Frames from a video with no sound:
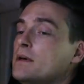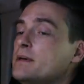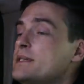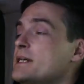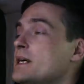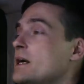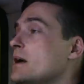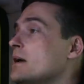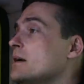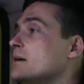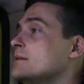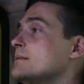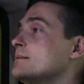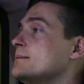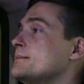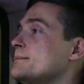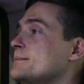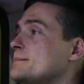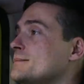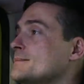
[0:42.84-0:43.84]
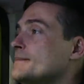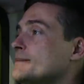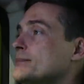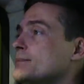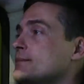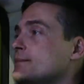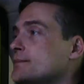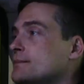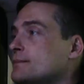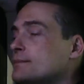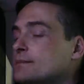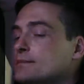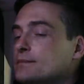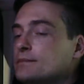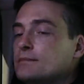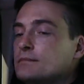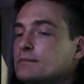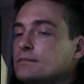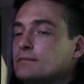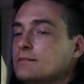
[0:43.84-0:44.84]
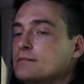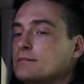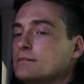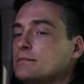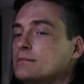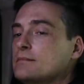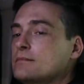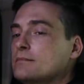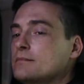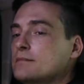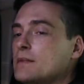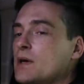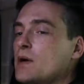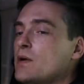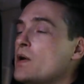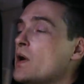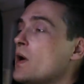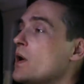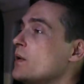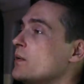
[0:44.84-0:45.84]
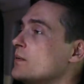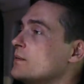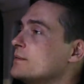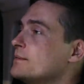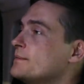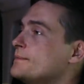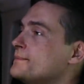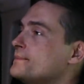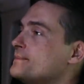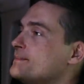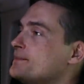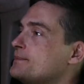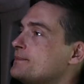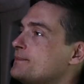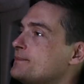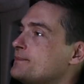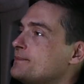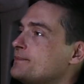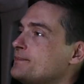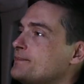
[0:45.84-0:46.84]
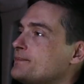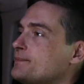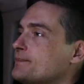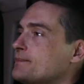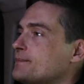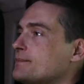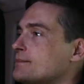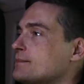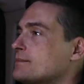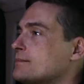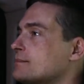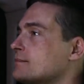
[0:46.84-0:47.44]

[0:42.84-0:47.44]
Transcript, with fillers: dear. So we have a 65-year-old female,